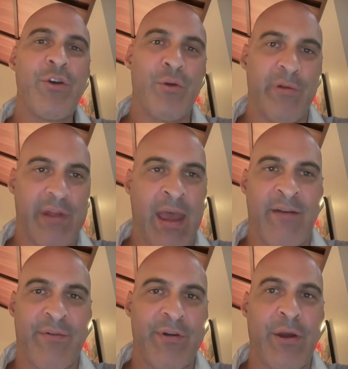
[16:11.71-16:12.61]
who's
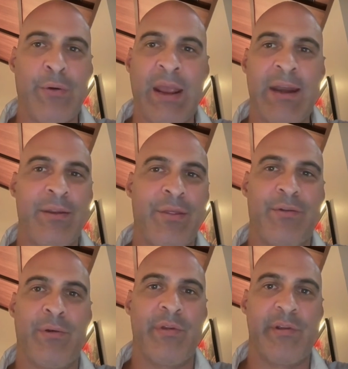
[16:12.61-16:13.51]
ever donated
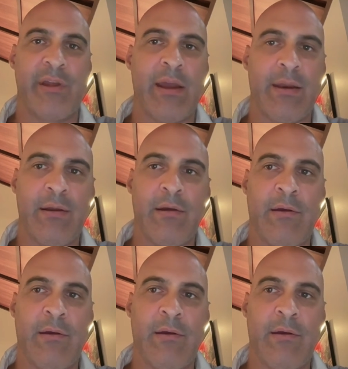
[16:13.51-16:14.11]
through the site.